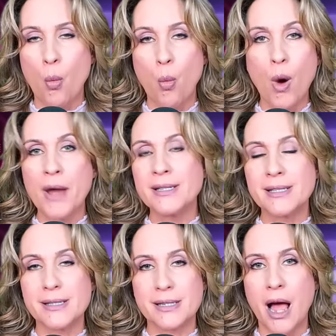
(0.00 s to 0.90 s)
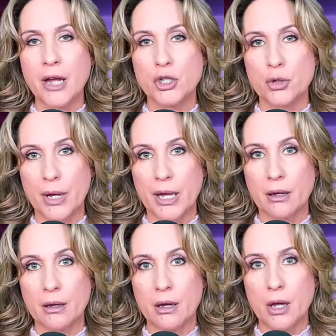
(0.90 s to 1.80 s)
What is this guy
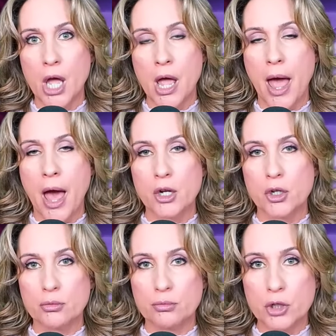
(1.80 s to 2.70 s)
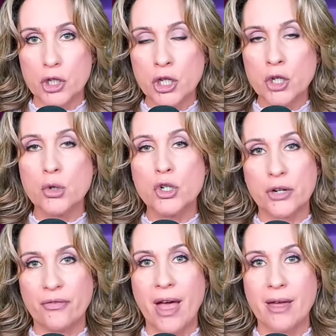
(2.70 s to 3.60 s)
doing at a huge
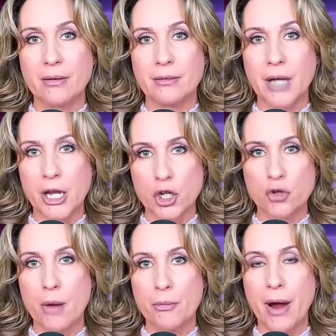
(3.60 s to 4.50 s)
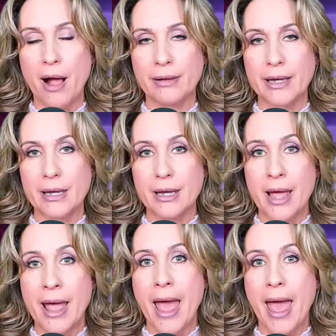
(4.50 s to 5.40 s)
event like a Trump rally
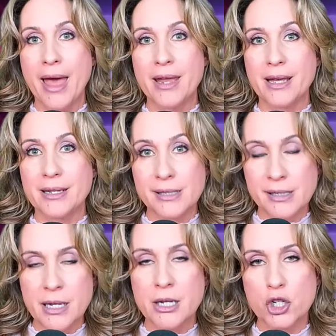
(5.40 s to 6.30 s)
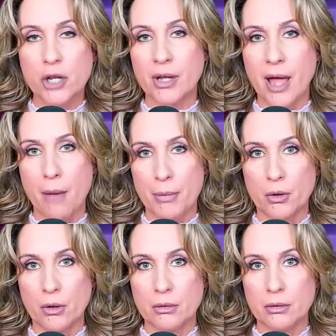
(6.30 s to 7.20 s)
and a siege at the
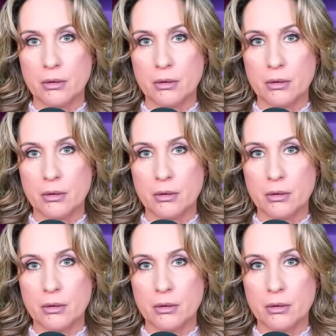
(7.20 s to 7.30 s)
Capitol?